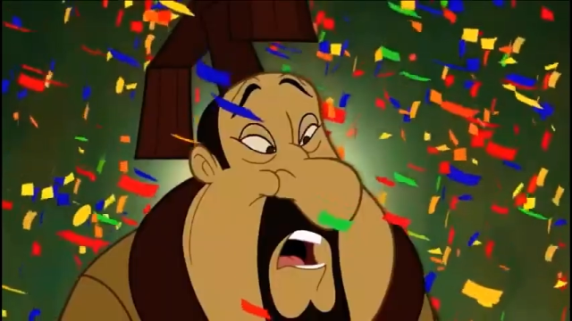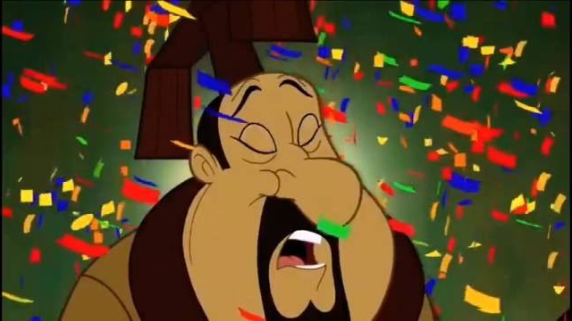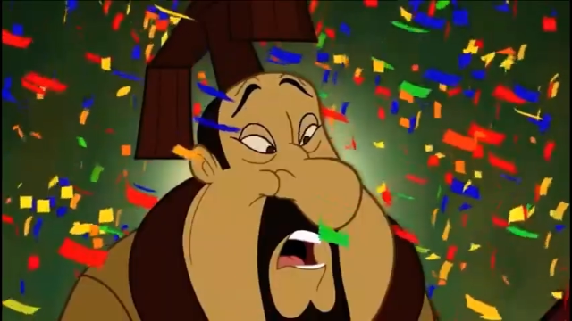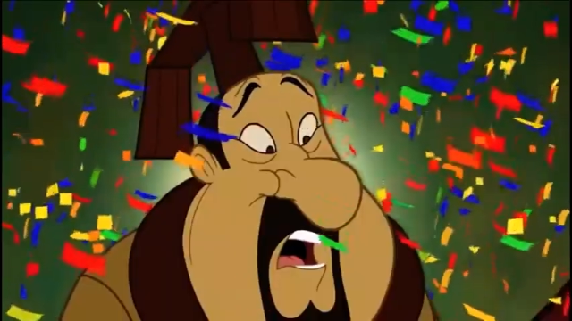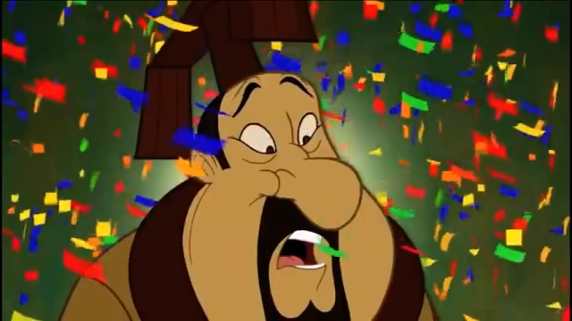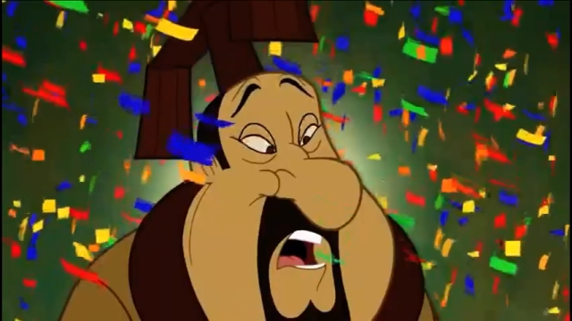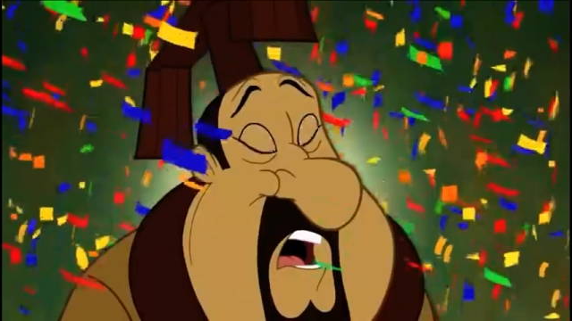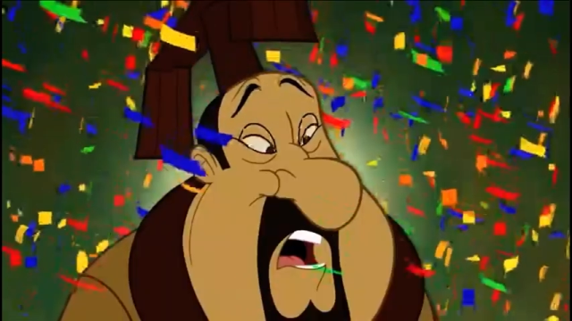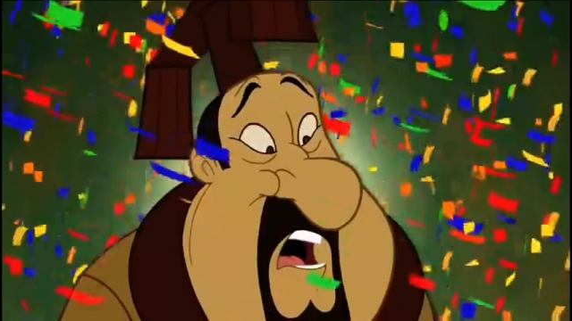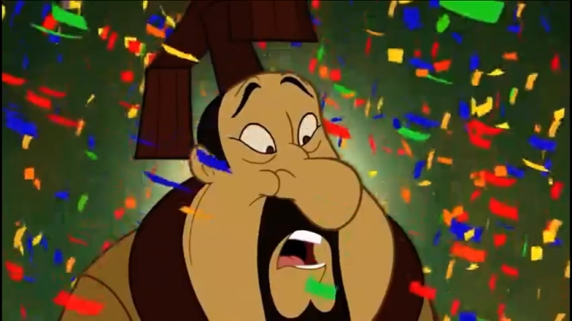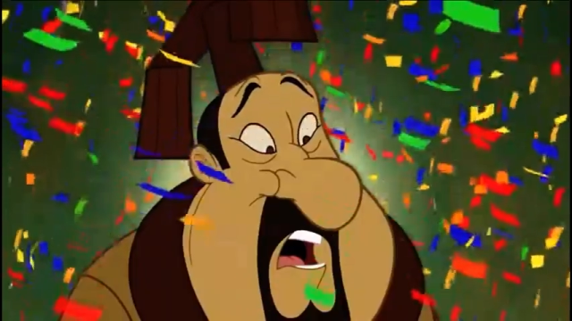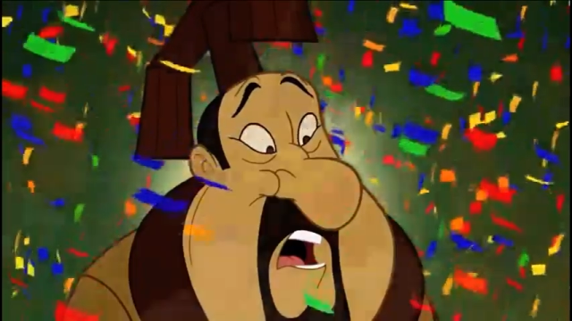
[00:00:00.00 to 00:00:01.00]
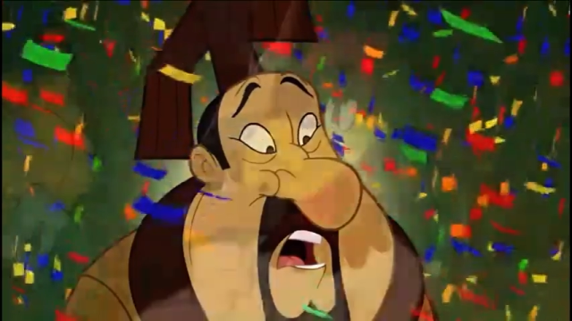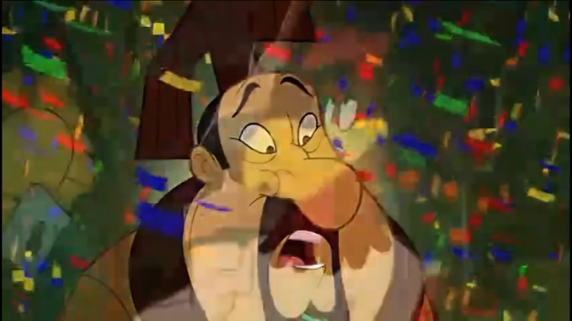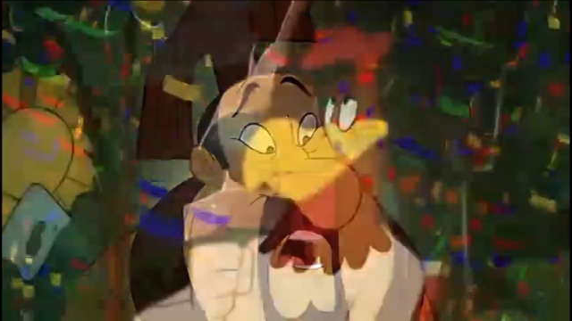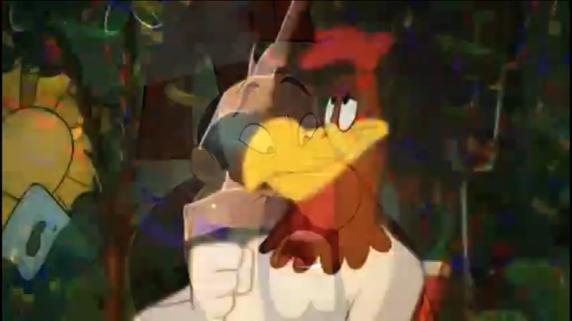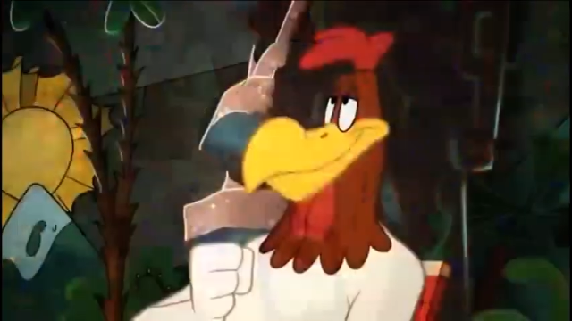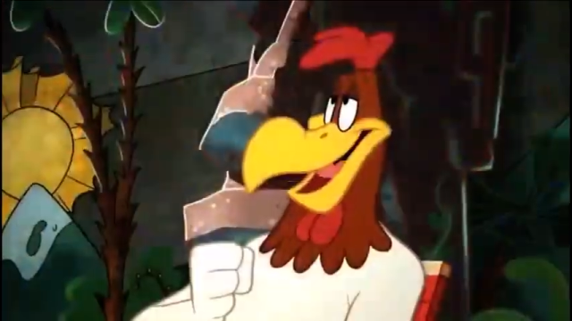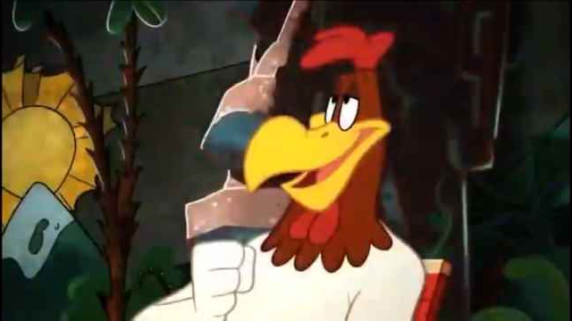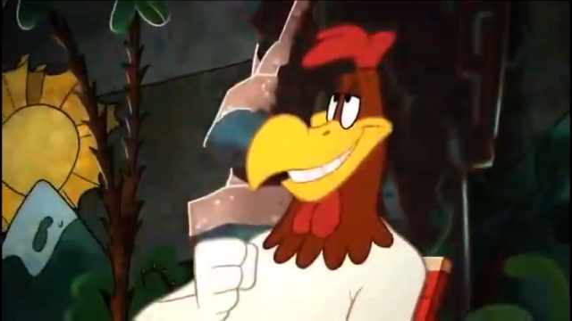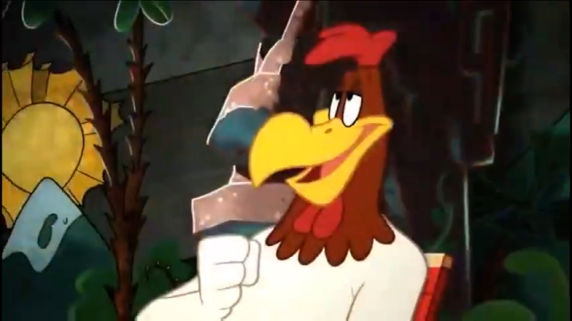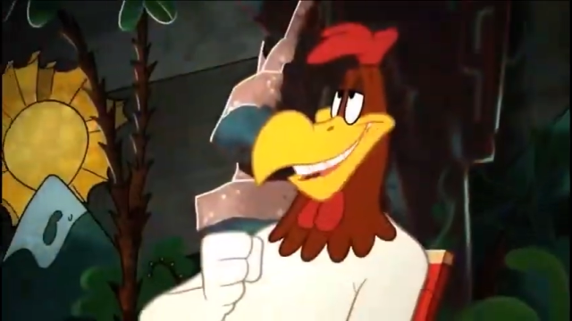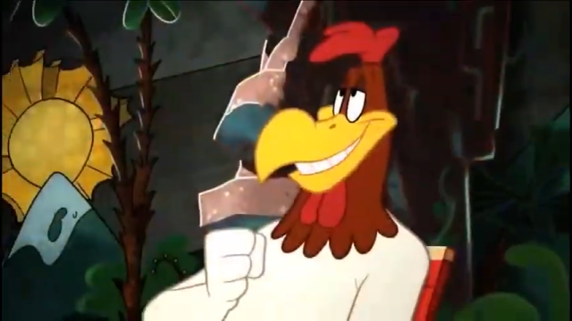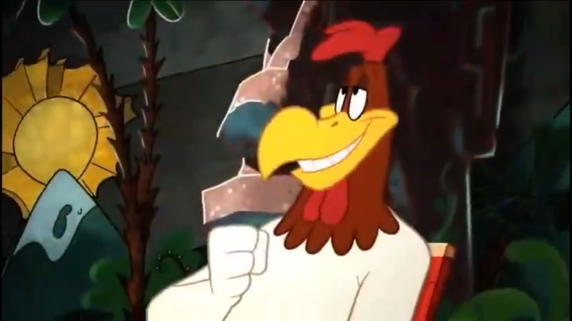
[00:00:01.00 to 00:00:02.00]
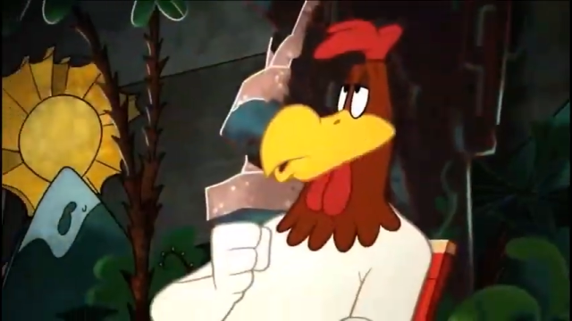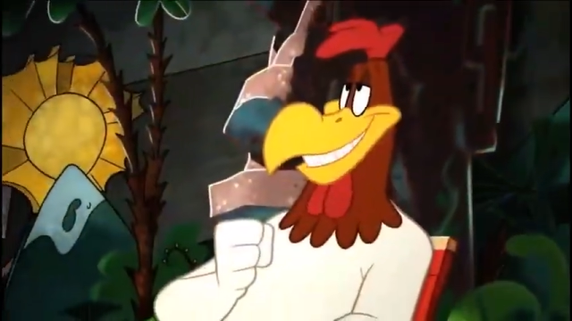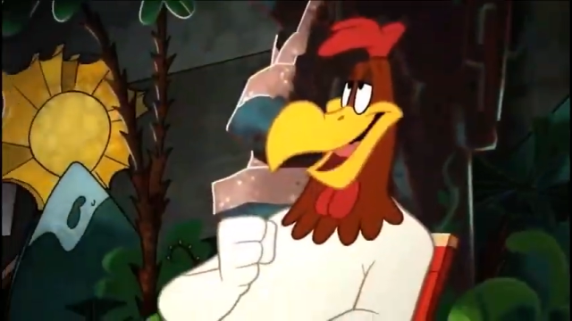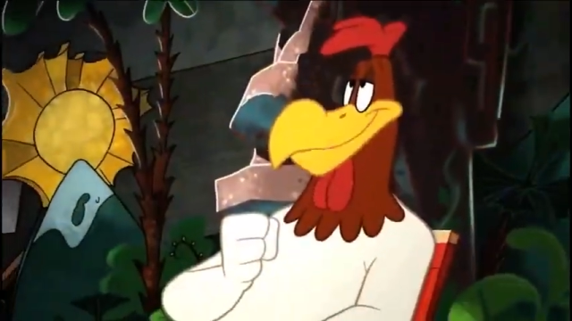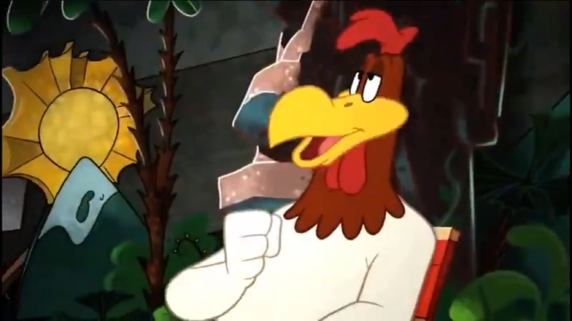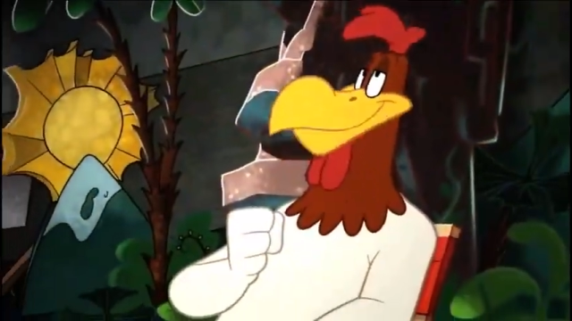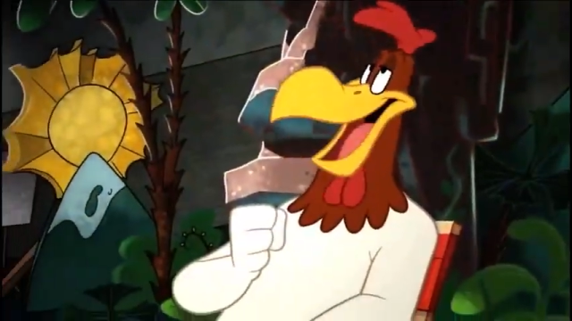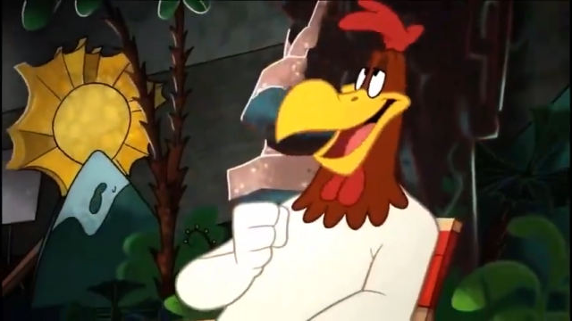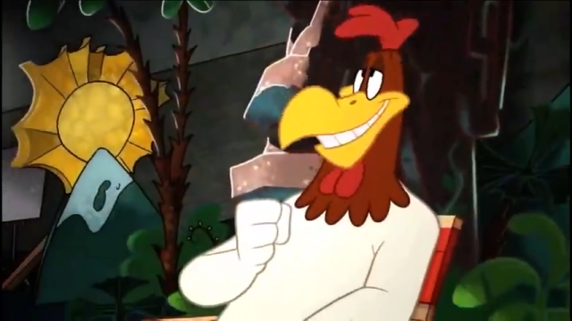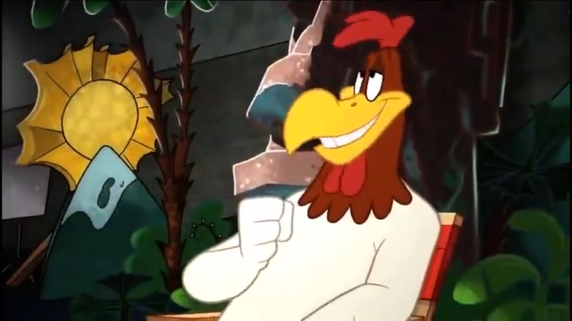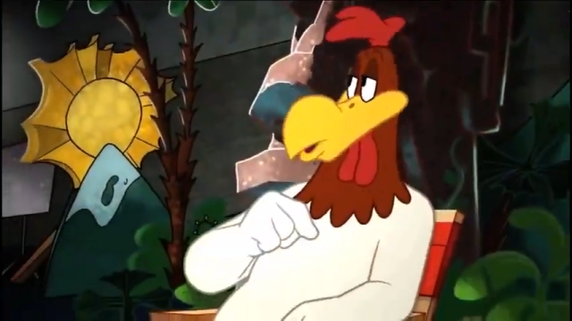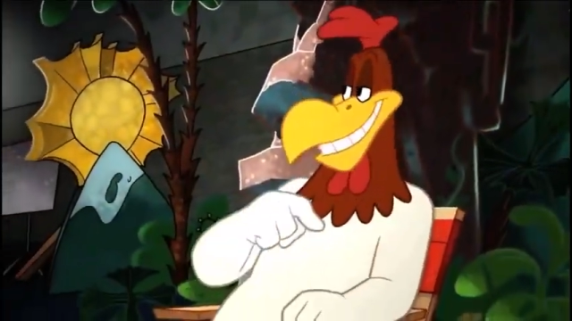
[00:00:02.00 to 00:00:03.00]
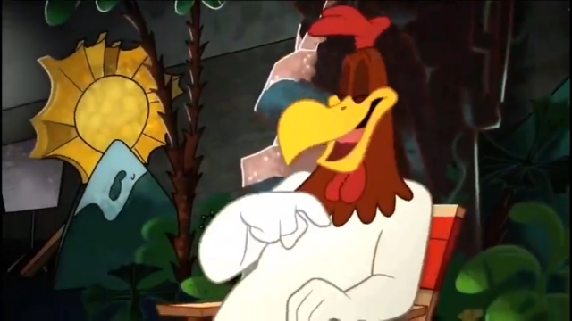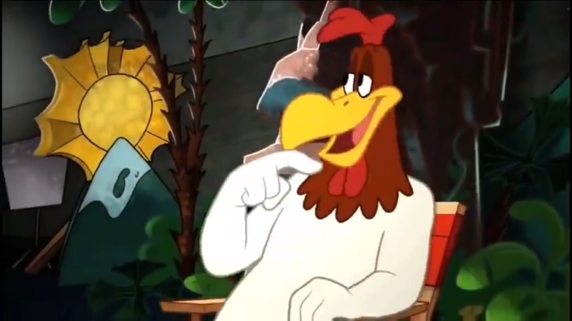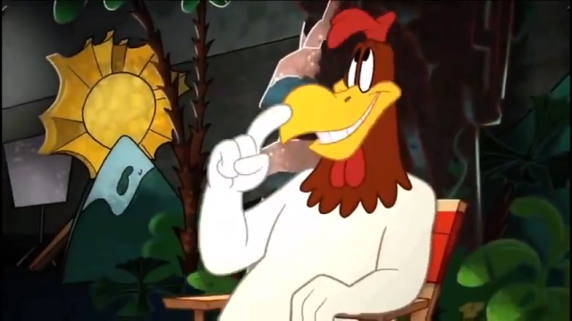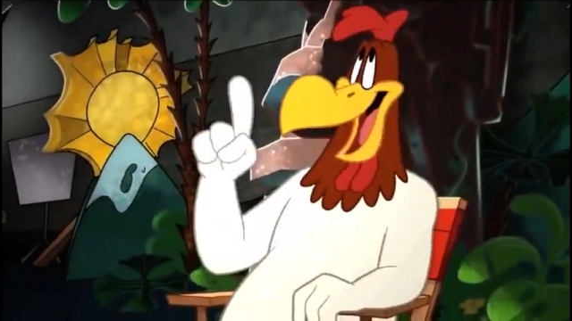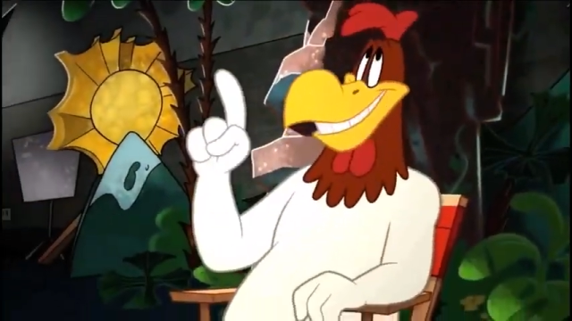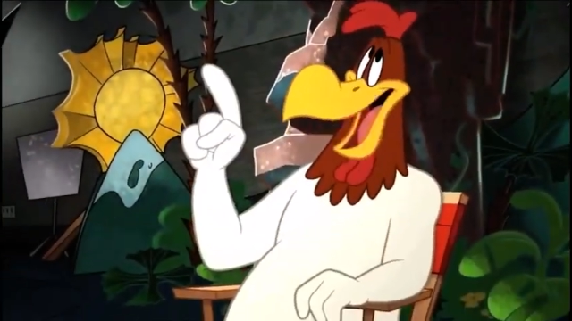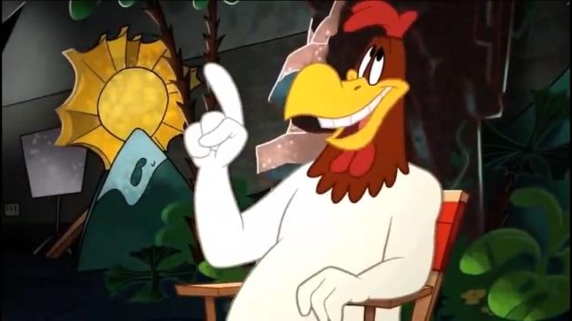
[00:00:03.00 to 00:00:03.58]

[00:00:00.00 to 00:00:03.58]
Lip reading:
Nobody's mouth can be seen.